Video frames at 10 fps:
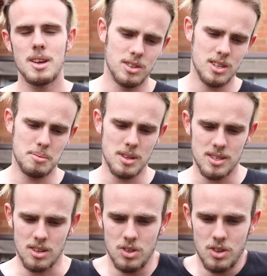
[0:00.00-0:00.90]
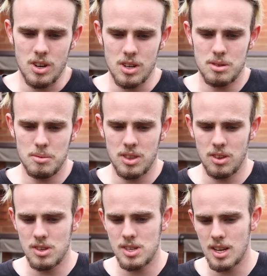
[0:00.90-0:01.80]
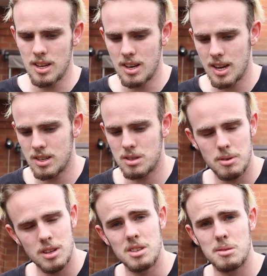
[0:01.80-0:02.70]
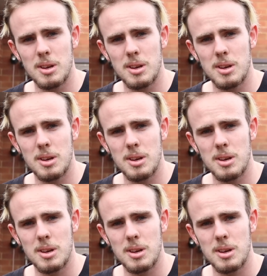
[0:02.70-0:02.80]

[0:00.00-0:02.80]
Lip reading: I was up in Central Coast with Lucy and I just wanted to